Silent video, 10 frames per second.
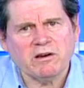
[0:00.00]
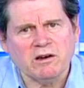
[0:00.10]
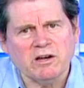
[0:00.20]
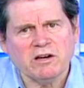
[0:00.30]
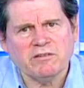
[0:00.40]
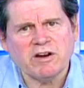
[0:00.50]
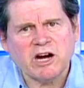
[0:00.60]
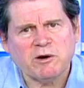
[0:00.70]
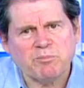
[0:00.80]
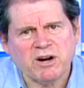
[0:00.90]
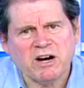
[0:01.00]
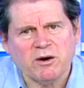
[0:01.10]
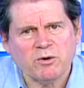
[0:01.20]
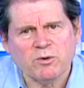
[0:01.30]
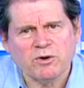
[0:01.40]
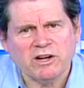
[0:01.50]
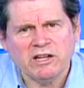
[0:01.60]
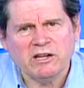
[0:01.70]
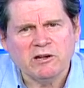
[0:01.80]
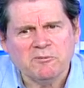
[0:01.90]
love our
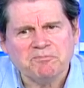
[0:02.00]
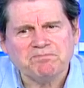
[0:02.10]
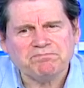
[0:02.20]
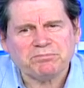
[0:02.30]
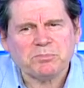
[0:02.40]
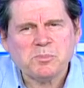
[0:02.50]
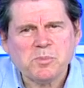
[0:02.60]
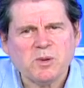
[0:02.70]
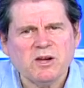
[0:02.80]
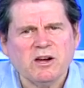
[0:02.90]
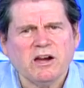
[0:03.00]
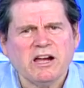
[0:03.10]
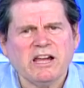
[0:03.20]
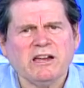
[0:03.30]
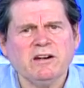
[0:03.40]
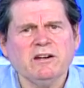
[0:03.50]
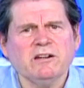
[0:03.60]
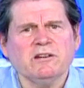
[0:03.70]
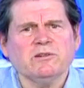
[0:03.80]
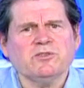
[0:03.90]
priority and
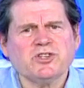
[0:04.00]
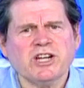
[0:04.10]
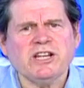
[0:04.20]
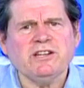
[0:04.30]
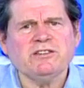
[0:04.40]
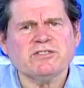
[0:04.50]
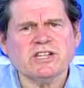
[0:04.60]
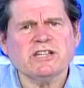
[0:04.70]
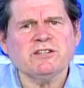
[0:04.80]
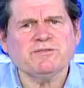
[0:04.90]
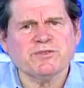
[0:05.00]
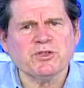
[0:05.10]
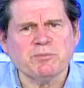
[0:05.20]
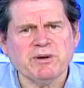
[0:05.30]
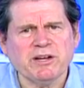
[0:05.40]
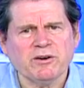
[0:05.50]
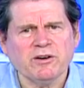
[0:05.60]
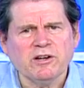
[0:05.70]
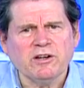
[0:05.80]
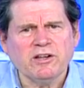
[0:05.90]
change things for the better,
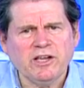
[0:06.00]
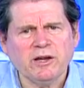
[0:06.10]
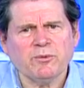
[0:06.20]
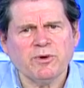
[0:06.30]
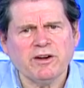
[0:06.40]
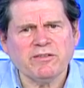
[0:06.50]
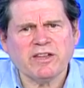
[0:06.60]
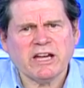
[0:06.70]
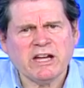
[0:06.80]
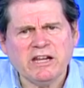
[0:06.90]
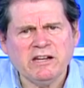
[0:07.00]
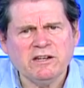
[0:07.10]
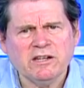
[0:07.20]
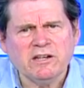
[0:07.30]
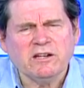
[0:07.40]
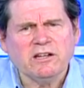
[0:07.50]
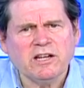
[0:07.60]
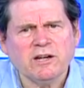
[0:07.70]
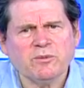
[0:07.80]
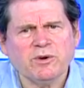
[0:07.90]
get rid of the hate,
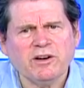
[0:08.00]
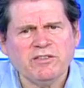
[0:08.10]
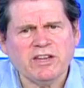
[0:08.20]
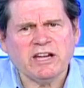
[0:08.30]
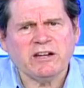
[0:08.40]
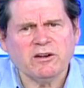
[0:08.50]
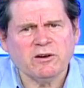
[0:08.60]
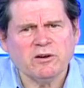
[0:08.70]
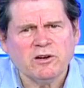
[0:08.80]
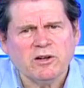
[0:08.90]
get rid of the anger,